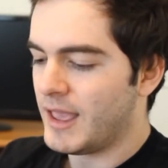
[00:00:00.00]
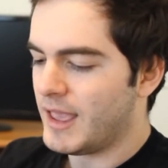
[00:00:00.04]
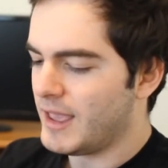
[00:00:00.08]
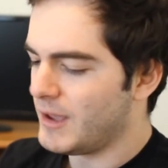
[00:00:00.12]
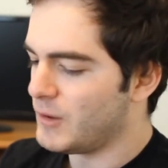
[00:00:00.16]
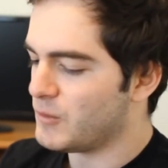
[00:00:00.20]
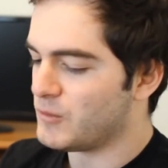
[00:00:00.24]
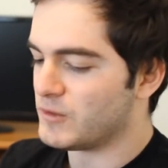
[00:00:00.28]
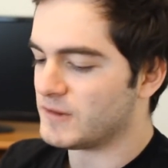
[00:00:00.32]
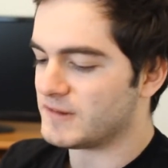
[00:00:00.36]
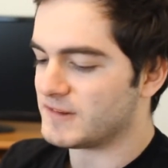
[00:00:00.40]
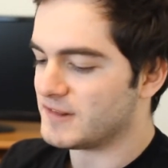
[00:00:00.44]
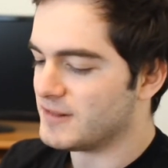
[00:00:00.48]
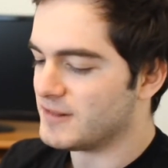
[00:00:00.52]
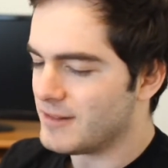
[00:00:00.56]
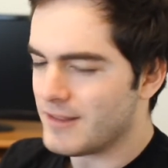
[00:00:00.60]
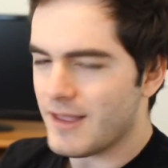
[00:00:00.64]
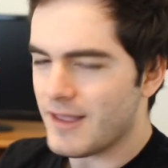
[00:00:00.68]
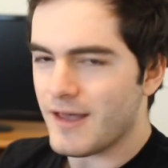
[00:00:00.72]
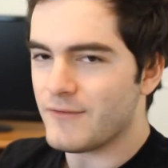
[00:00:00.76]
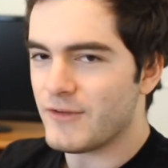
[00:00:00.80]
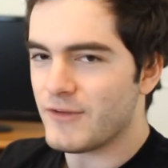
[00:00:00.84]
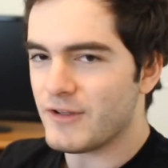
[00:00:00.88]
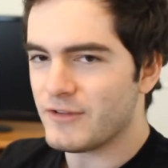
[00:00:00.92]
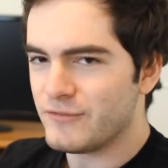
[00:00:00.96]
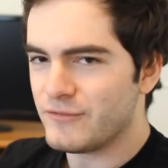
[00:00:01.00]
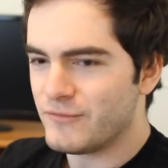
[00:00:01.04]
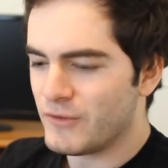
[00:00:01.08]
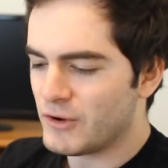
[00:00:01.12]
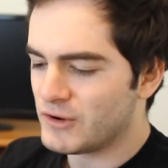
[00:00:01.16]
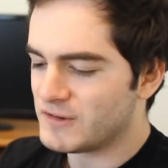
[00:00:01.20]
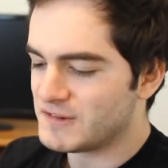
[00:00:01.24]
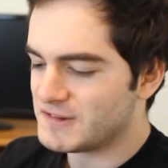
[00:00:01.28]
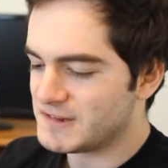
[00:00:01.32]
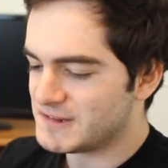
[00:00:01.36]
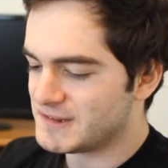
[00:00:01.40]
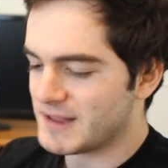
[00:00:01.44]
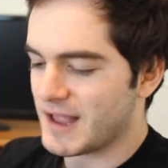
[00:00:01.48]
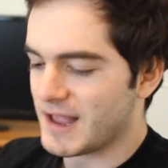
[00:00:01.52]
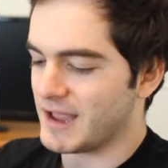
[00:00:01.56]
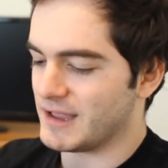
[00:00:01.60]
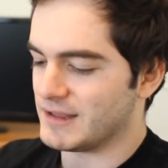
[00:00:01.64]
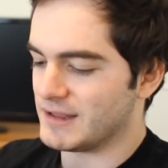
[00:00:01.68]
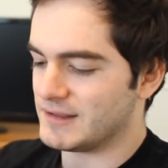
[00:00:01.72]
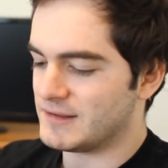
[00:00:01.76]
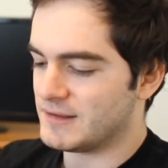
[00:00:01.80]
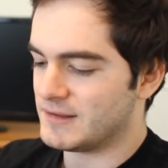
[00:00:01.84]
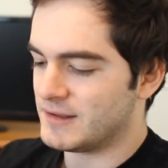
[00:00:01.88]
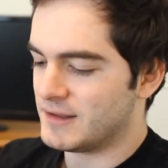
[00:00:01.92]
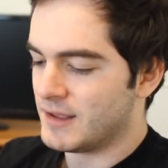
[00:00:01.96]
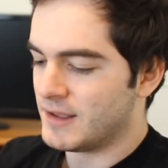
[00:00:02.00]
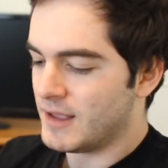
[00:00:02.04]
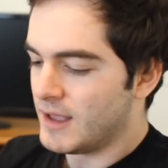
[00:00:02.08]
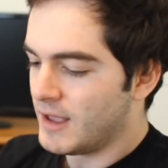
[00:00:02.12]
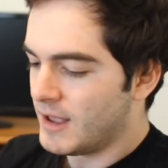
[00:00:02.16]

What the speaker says: It was love at first sight.